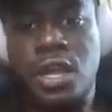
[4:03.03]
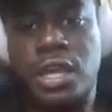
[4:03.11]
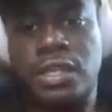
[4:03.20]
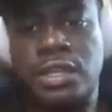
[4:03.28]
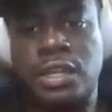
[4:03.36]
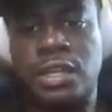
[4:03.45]

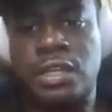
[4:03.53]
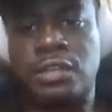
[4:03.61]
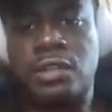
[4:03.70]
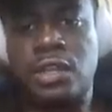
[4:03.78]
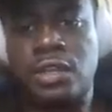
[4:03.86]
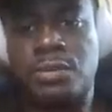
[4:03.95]
And
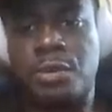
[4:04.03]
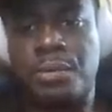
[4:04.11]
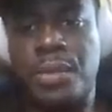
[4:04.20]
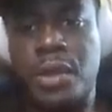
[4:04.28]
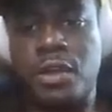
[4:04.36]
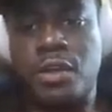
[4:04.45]
then
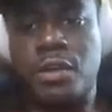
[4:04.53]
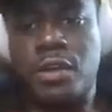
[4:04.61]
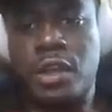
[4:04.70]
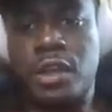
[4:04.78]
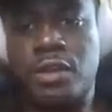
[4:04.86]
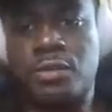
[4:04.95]

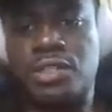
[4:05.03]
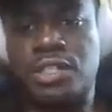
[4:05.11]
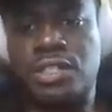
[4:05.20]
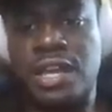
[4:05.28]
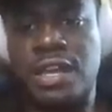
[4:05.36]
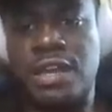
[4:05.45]
Premier, which
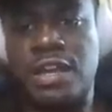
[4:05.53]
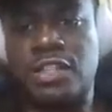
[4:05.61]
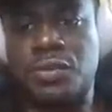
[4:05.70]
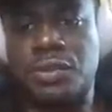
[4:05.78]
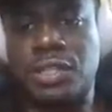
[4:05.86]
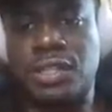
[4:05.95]
is at a
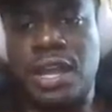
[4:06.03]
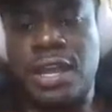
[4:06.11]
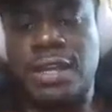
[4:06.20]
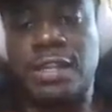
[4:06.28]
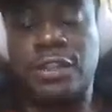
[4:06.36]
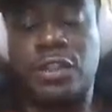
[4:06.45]

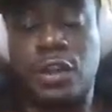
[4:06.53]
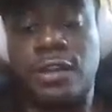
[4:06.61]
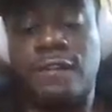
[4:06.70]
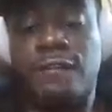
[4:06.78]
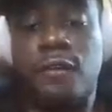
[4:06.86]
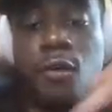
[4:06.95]
29 and
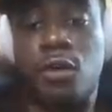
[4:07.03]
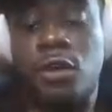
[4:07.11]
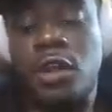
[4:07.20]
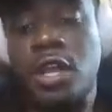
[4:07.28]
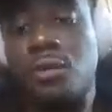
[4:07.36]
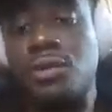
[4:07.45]

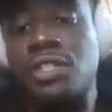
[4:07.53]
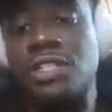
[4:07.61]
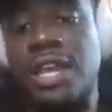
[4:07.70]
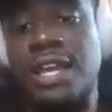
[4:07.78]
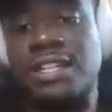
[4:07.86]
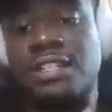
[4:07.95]
34, which is
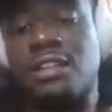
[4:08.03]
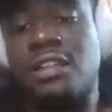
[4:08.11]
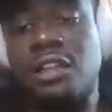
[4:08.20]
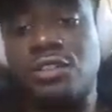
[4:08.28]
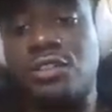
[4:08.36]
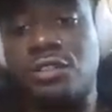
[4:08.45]
actually
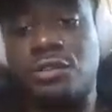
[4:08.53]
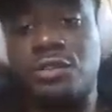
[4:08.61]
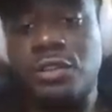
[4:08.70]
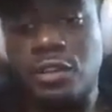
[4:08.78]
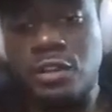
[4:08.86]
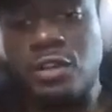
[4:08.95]
closer to
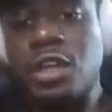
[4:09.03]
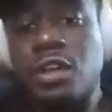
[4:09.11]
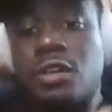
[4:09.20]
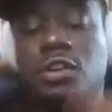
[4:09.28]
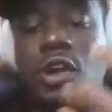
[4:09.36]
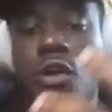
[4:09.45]
the
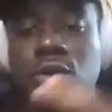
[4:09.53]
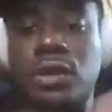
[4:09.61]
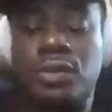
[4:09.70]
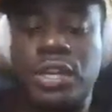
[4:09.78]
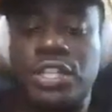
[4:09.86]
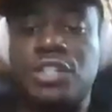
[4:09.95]
golden
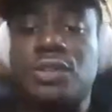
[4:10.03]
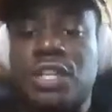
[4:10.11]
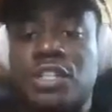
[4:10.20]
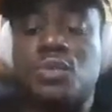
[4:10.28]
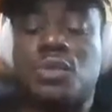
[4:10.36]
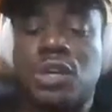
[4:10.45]
ratio
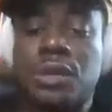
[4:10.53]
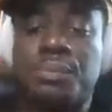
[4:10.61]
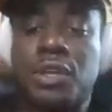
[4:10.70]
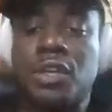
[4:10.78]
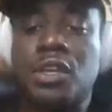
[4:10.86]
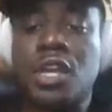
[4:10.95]
that you want to
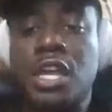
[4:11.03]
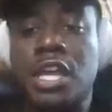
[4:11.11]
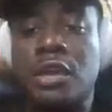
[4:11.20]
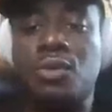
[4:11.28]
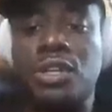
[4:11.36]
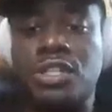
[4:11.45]
be,
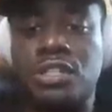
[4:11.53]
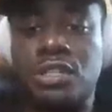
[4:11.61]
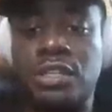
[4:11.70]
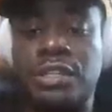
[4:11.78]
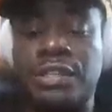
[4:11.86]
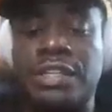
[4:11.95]
in which
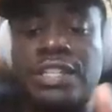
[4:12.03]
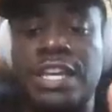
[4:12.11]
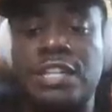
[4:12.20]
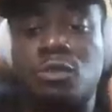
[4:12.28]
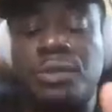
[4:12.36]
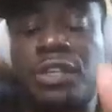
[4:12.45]
in this
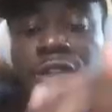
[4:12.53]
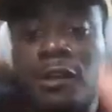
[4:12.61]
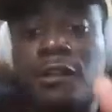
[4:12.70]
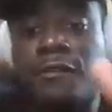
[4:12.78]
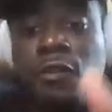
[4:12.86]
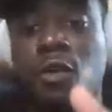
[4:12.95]
case will be
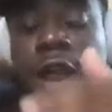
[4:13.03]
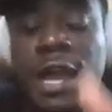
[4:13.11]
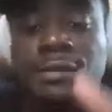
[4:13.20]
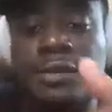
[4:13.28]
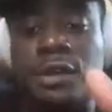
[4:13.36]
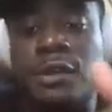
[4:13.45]
34 out
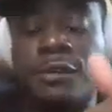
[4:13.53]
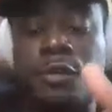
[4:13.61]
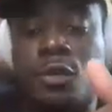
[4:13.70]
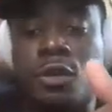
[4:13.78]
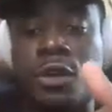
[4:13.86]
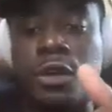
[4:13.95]
of
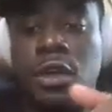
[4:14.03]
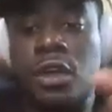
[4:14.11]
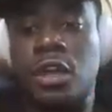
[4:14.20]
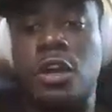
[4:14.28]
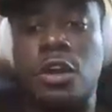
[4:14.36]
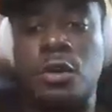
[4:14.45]
34.
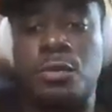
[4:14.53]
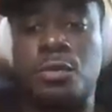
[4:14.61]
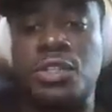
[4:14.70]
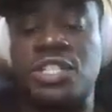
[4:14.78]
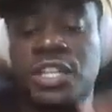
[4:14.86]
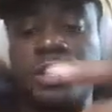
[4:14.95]

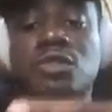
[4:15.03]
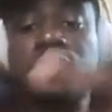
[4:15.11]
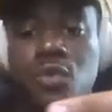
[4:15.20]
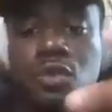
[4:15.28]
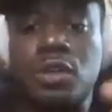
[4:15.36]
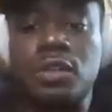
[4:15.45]
Which equals
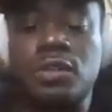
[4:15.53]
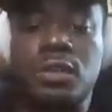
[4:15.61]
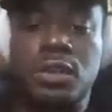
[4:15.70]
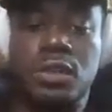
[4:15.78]
1.